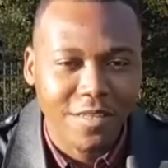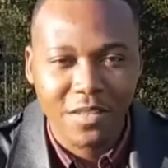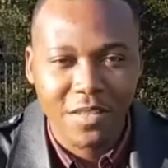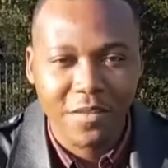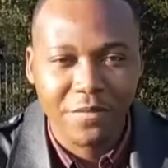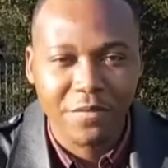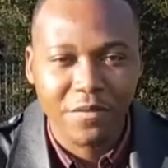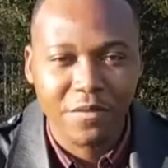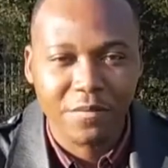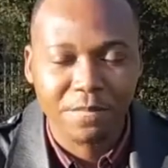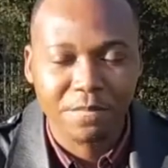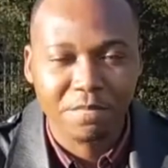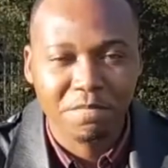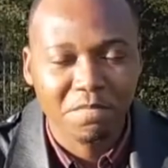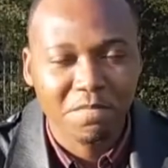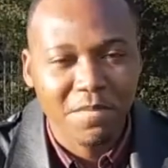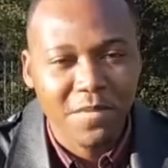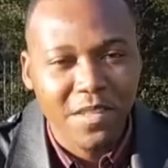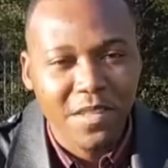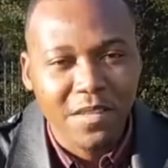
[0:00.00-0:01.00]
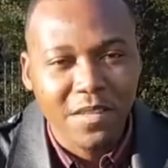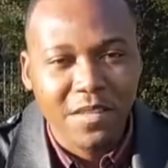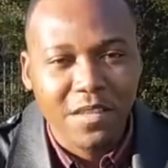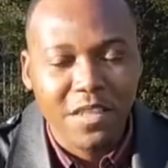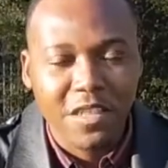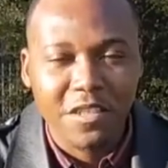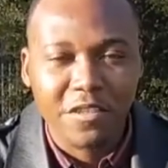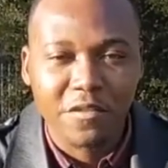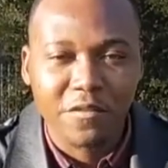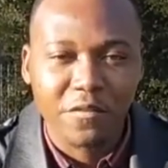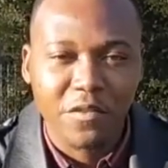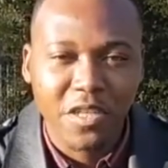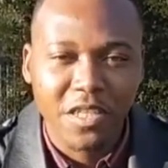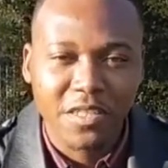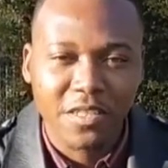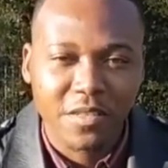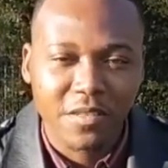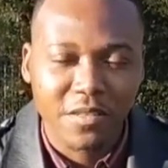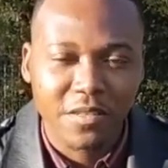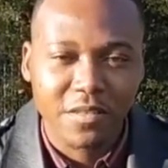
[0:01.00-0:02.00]
They've
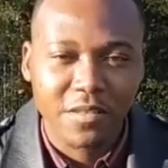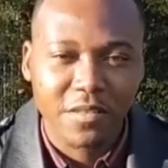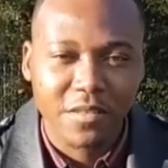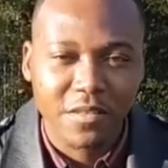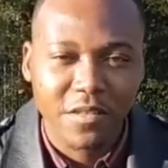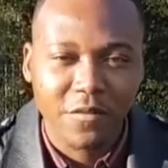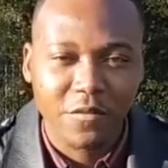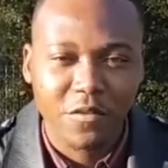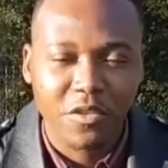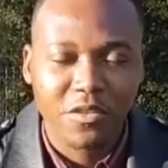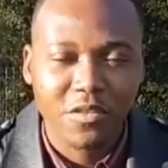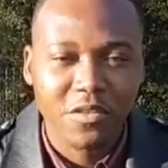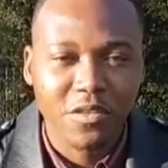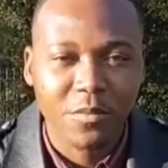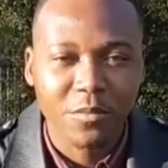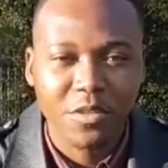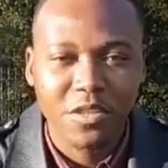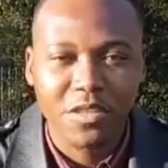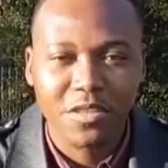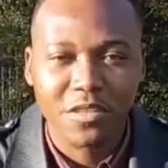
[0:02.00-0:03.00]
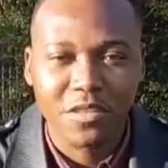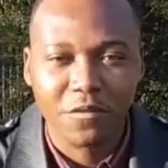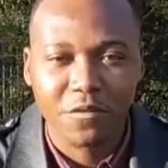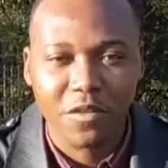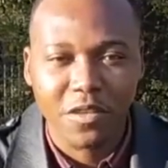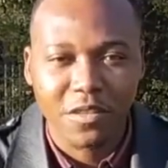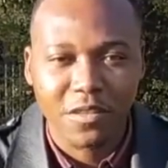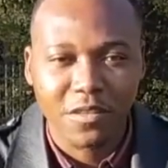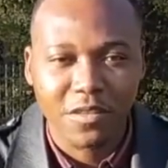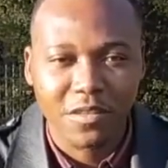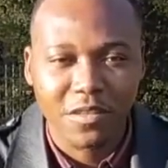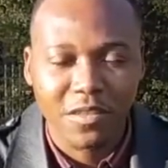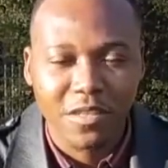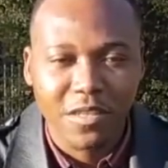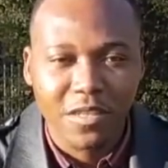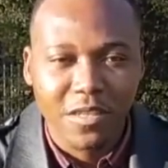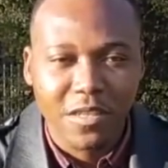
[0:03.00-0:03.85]
innovated. They've done something different.